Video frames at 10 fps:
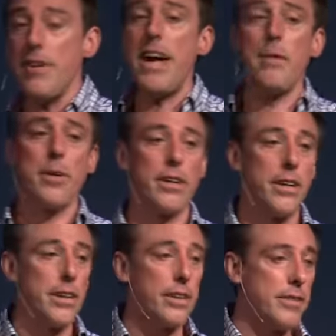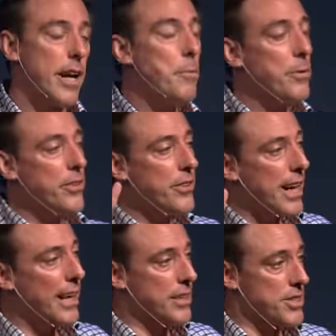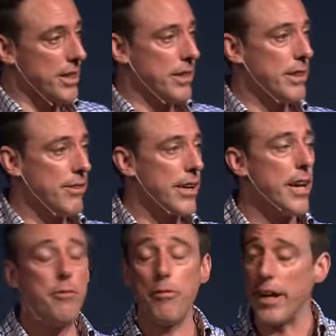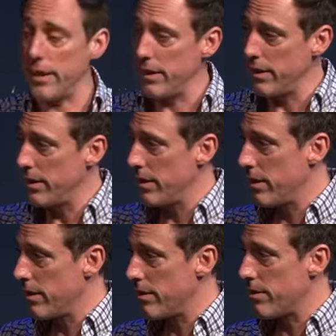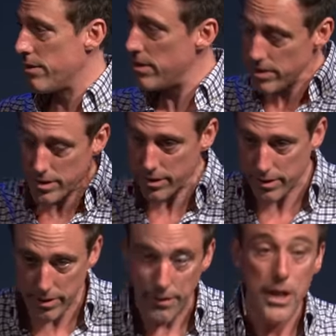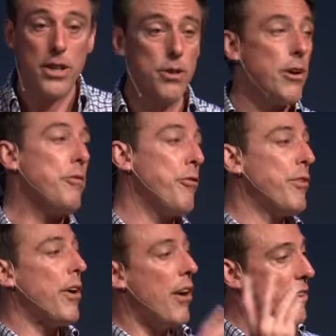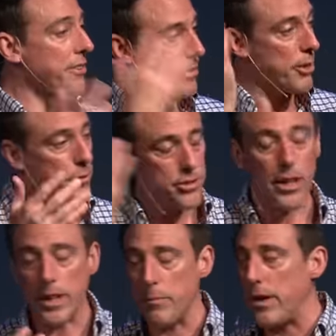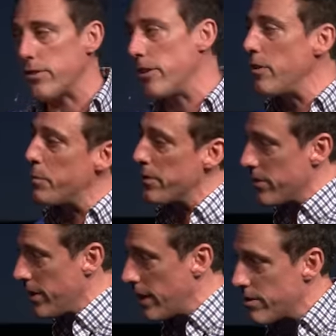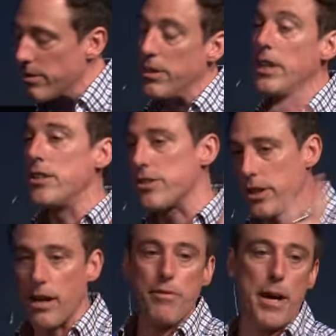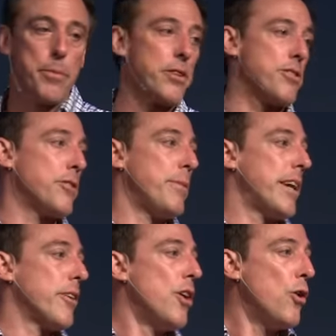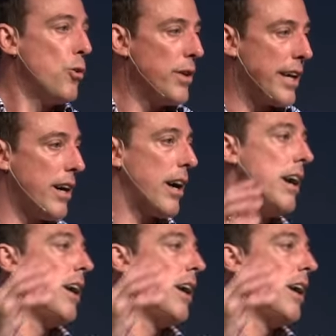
neighbor. Stop with your theology. Not enough of it. Just, look, you want to fulfill all the stuff you're talking about? Turn to the person next to you. Just love that person, no matter who they are,